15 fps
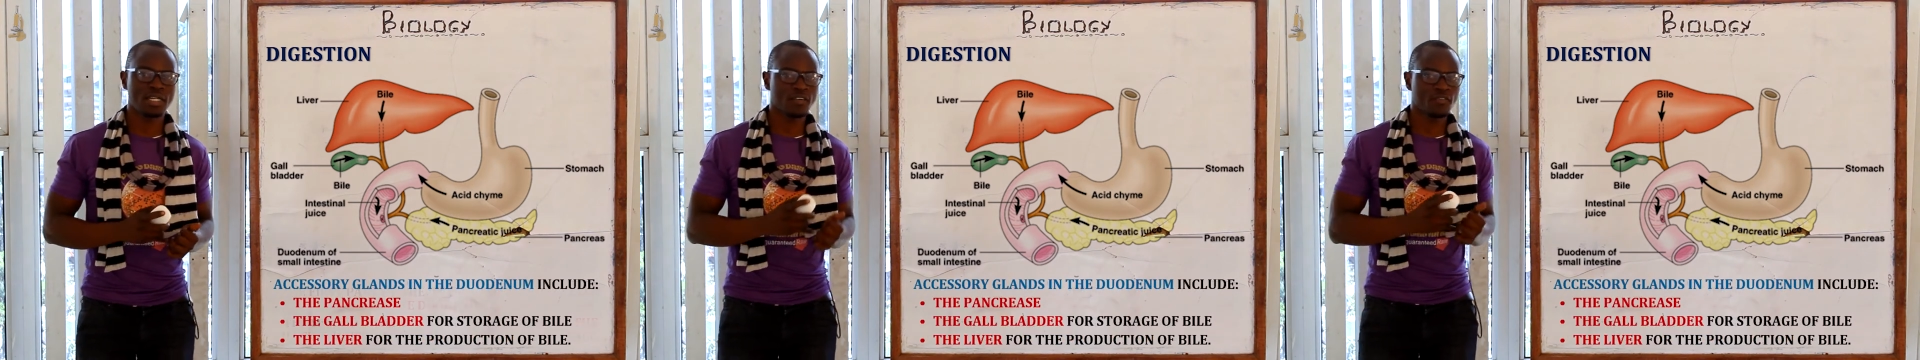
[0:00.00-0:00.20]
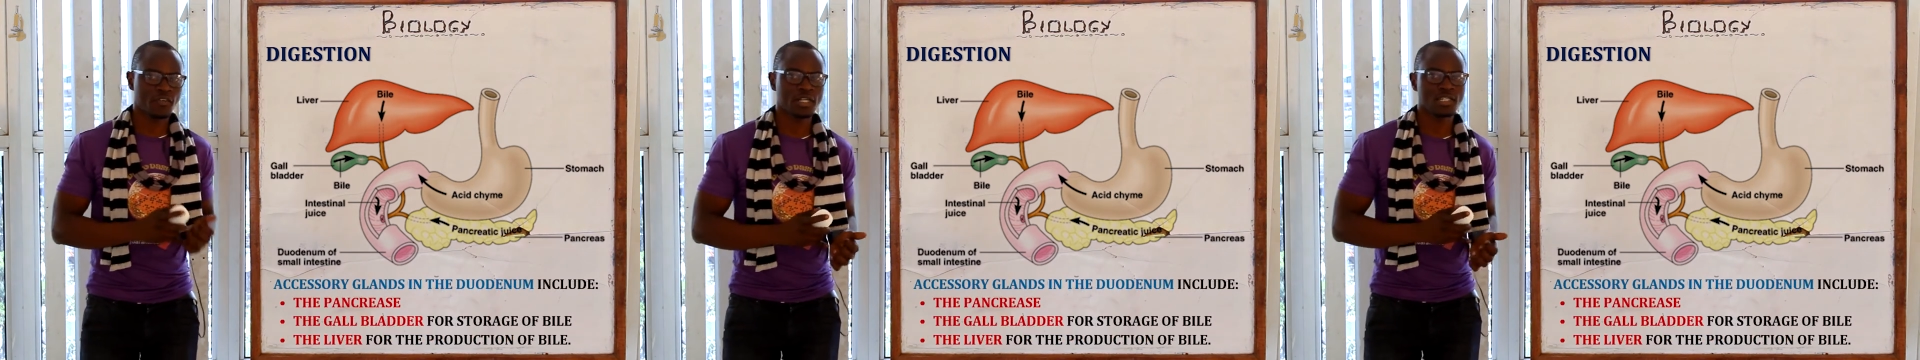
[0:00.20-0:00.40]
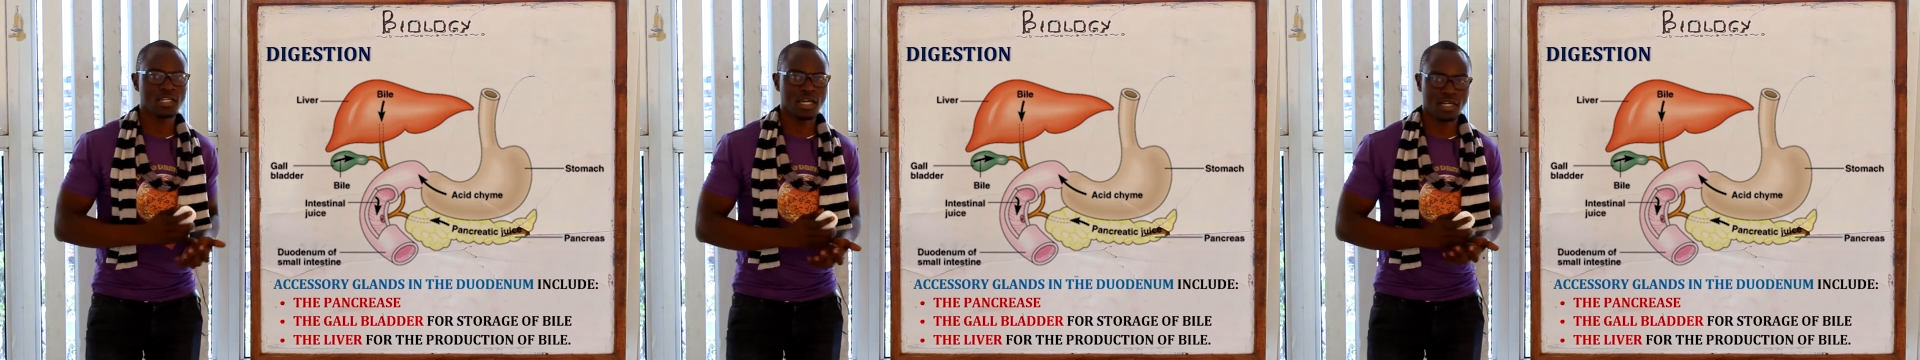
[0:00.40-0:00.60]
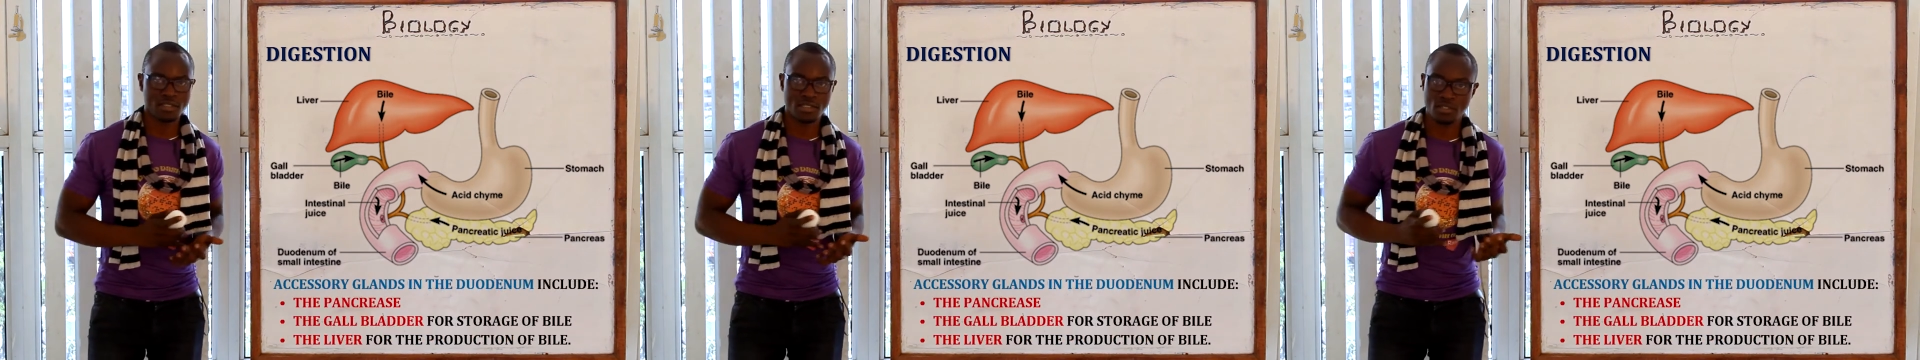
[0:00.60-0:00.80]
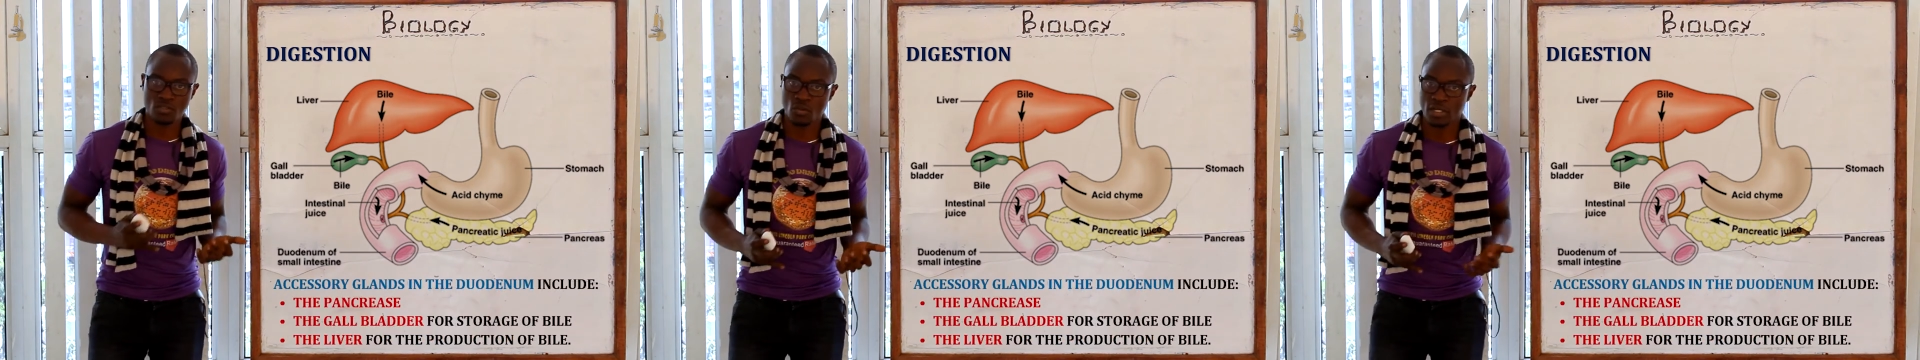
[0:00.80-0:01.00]
different
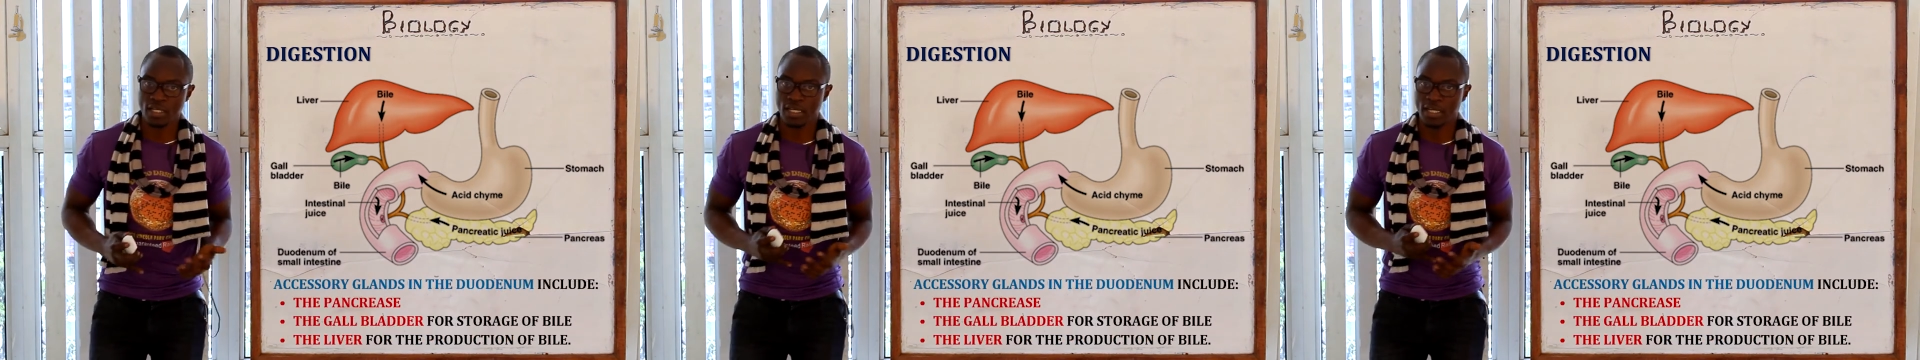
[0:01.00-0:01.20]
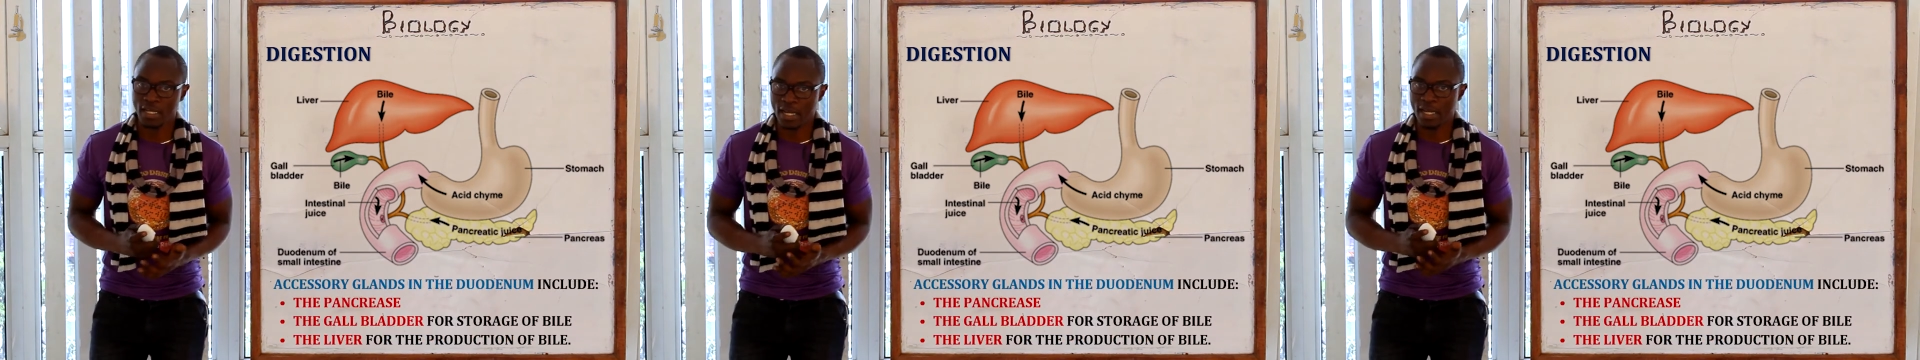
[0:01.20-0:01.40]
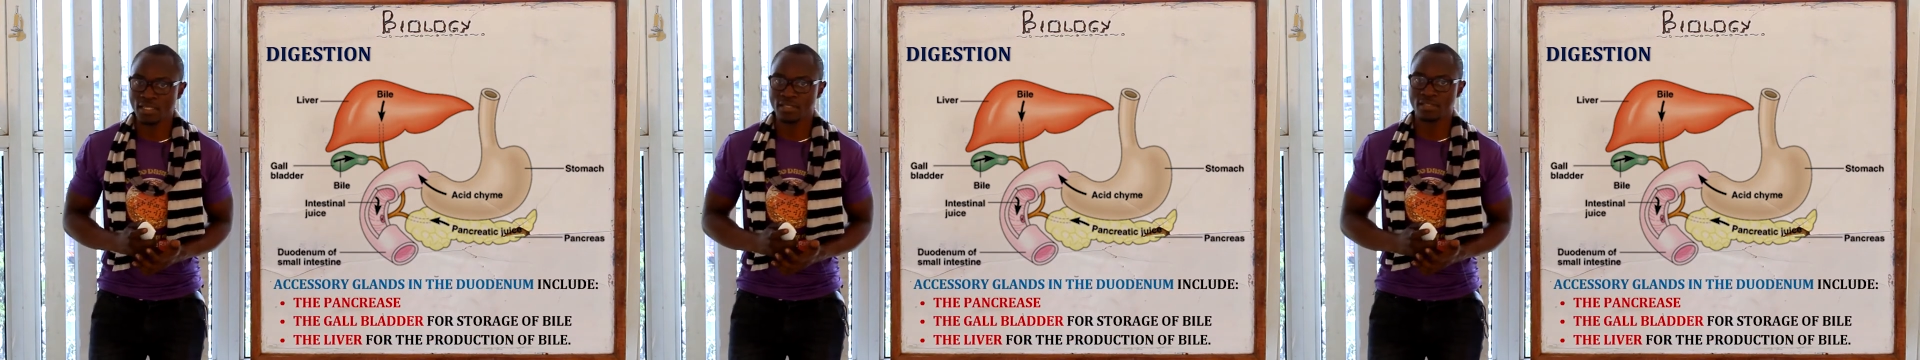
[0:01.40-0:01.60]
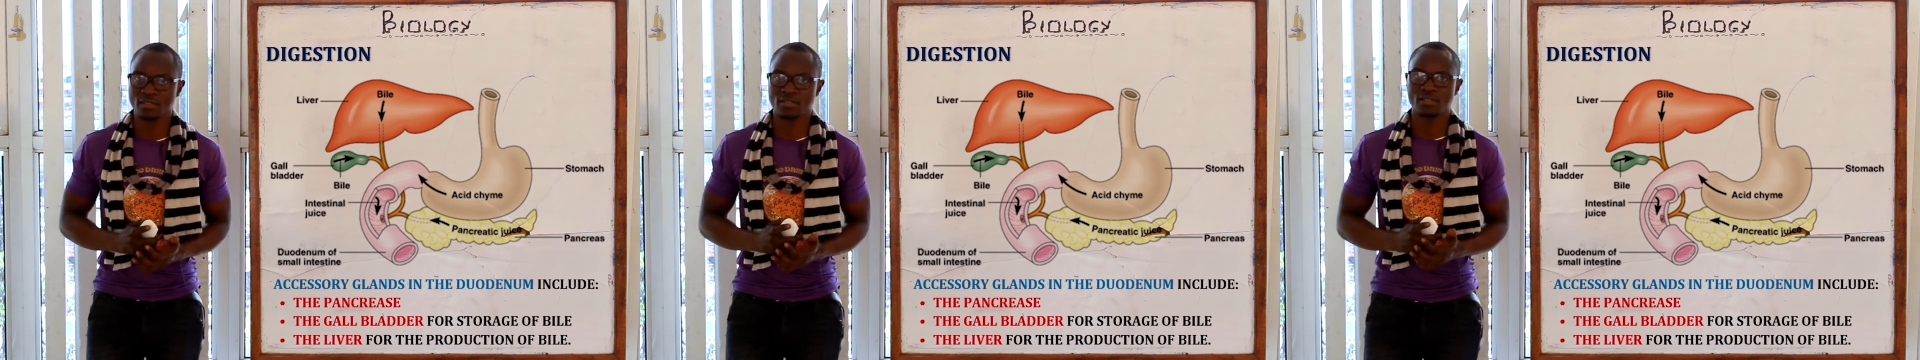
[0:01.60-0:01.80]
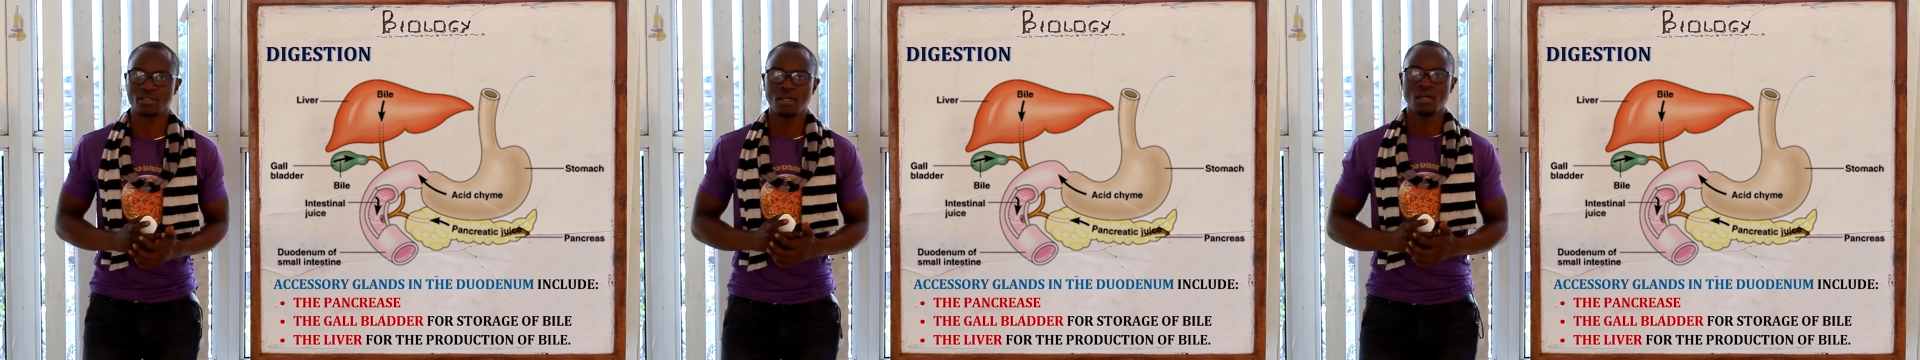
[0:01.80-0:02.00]
accessory
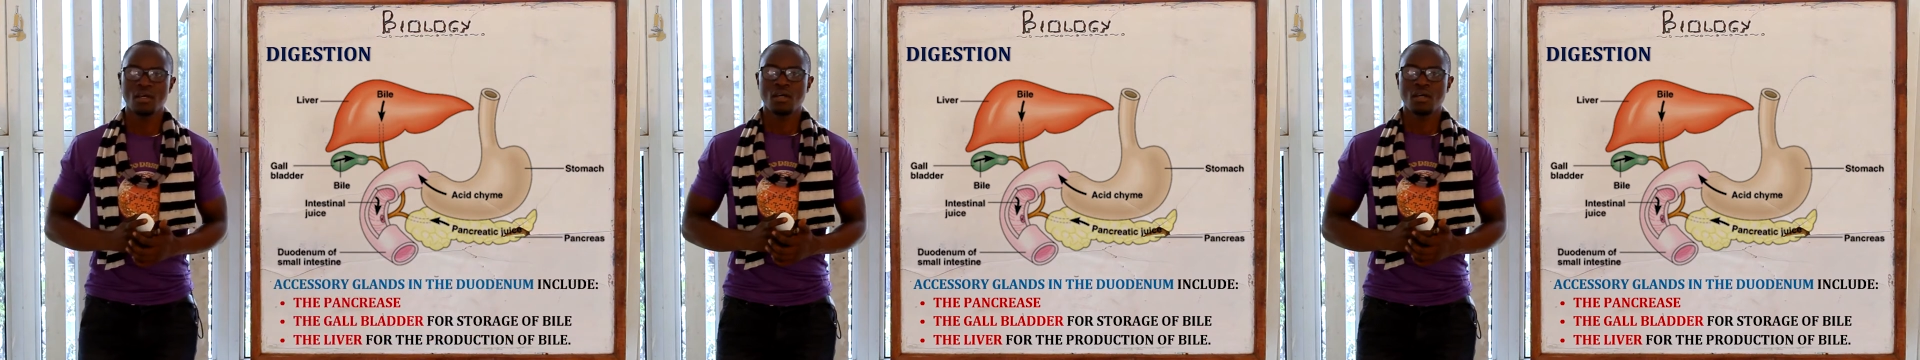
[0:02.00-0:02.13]
glands,